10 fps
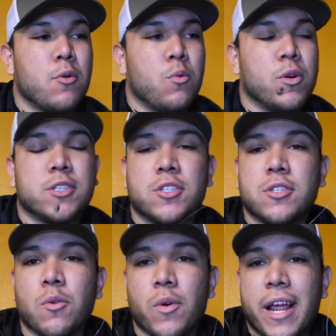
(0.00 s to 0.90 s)

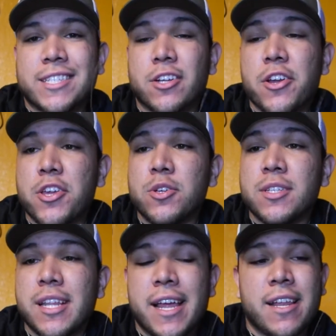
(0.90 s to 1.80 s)
what I started
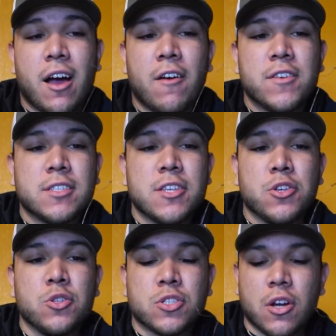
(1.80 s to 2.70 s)
using. And obviously
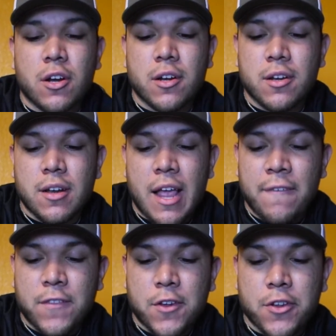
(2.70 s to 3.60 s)
you start,
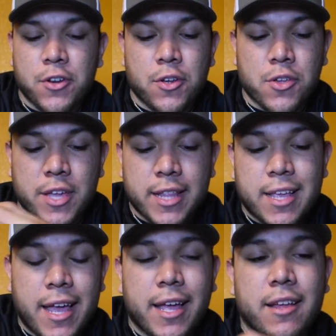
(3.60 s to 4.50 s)
after, you know, you get
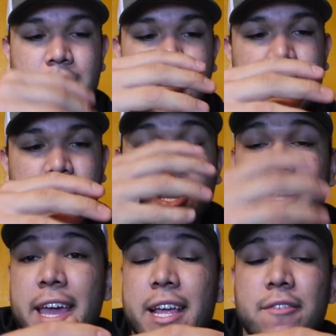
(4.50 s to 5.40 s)
the
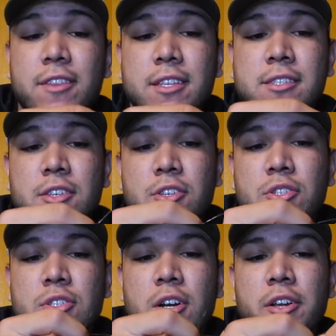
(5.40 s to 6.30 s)
hang of this, you
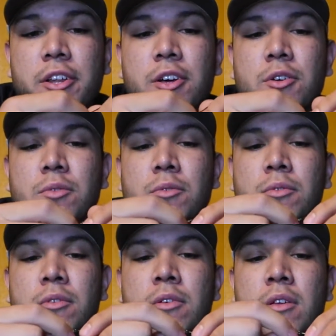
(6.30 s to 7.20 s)
start, you know,
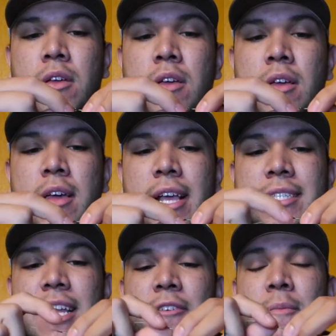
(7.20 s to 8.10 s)

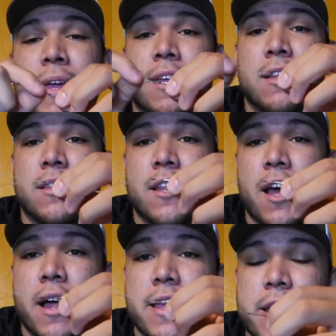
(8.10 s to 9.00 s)
instead of making the
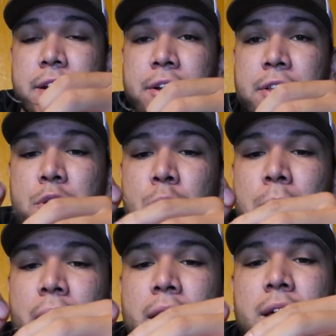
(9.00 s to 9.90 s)
knot here, you'll
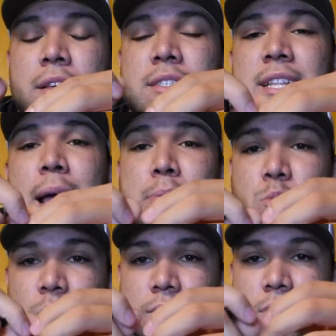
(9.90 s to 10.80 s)
buy a snap
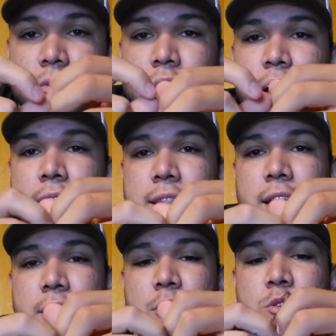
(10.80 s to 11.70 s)
swivel, and
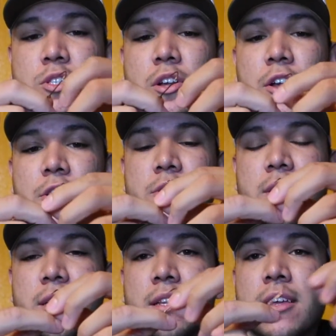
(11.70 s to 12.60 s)
then you start
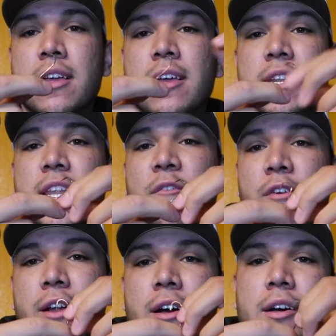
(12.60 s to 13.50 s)
using
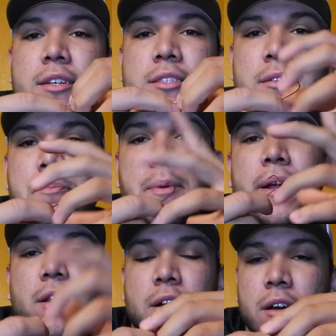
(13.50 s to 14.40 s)
different hooks,
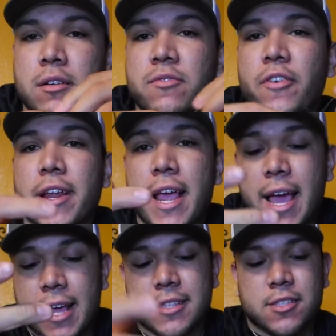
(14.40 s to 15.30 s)
bigger hooks for
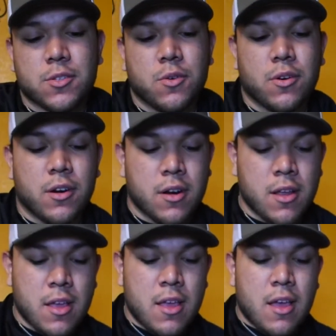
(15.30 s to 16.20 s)
cats, or
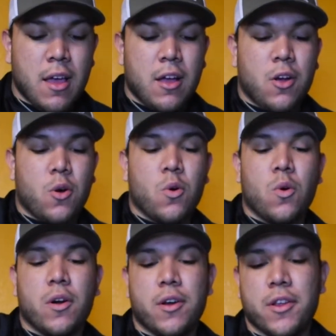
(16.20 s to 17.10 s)

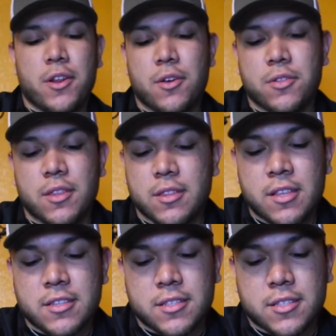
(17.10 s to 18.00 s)
you know,
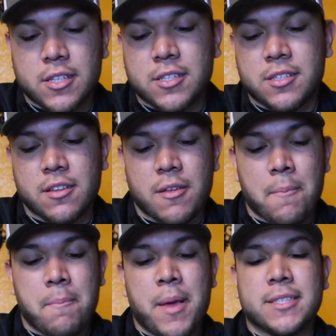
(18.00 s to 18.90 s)
just
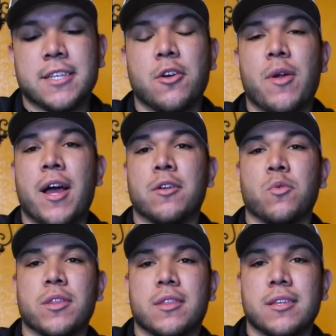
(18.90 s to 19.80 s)
messing around
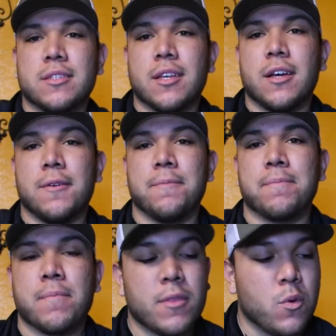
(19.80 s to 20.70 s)
with
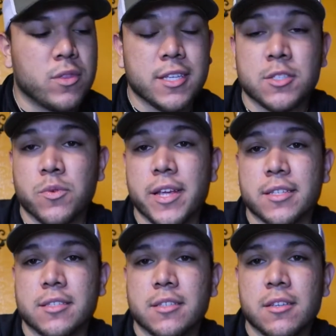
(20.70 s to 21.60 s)
these
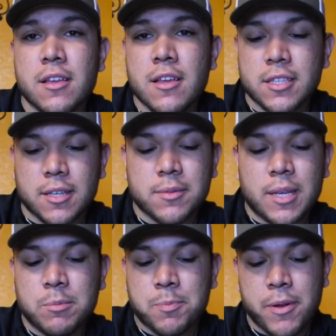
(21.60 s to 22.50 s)
rigs.
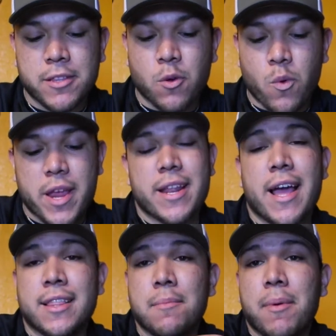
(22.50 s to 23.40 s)
Sometimes putting the weight
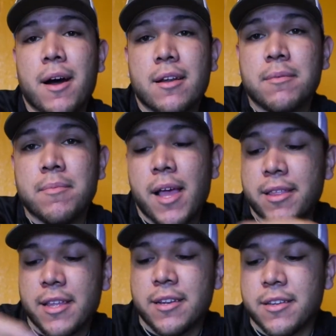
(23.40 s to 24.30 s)
at the bottom
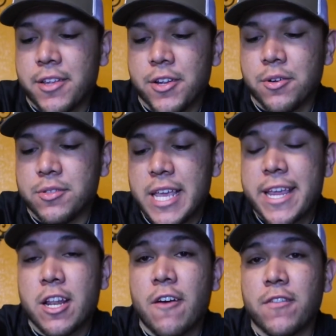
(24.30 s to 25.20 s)
and then, you know,
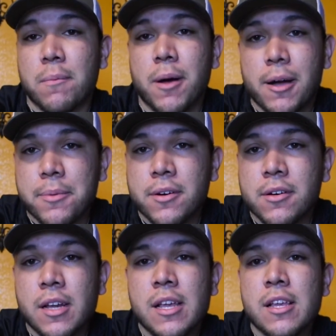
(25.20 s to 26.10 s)
taking off the bobber